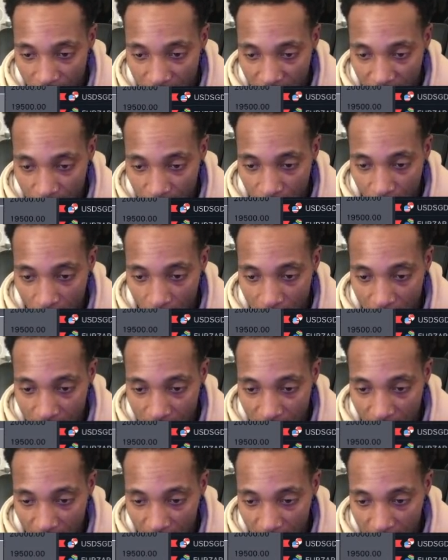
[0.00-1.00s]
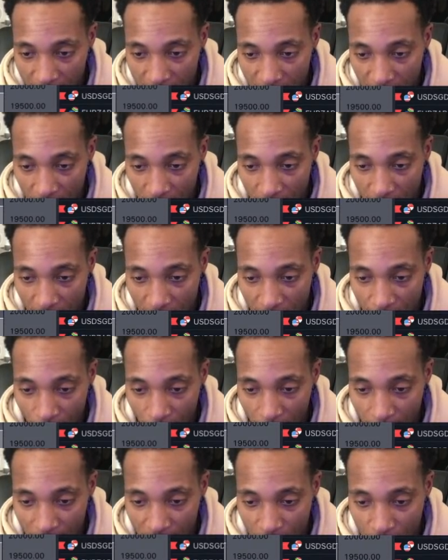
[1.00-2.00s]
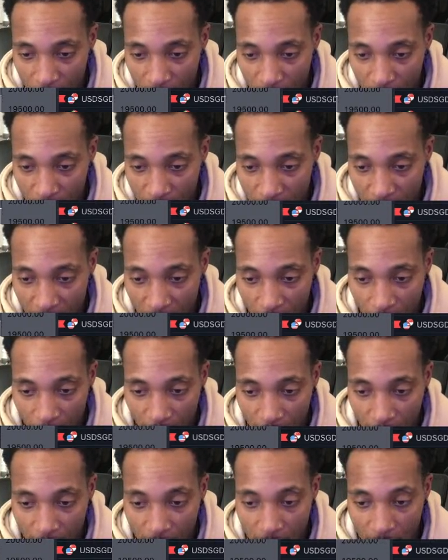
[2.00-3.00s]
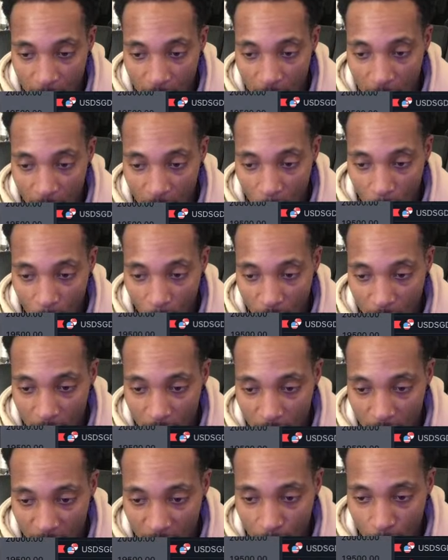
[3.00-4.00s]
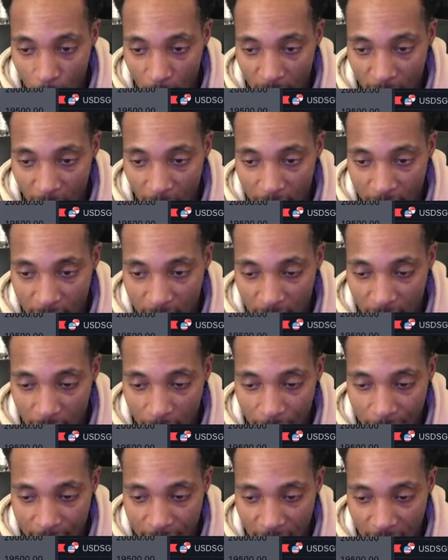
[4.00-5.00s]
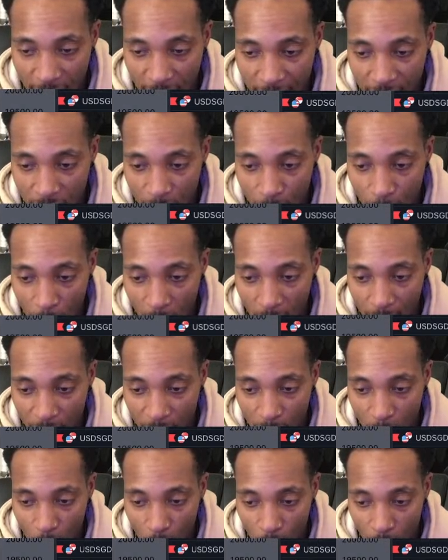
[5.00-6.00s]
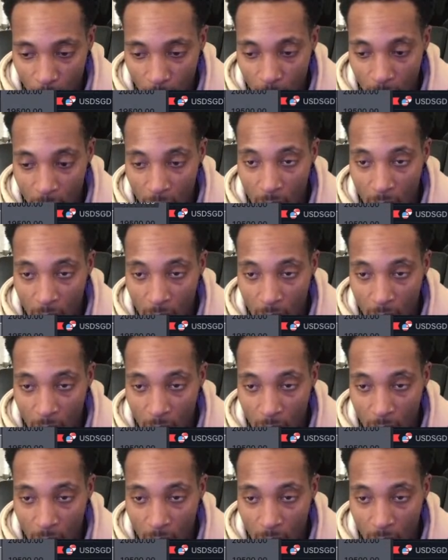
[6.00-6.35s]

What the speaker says: see we are just kind of consolidating right between this area where we could get breakouts to either side to prompt more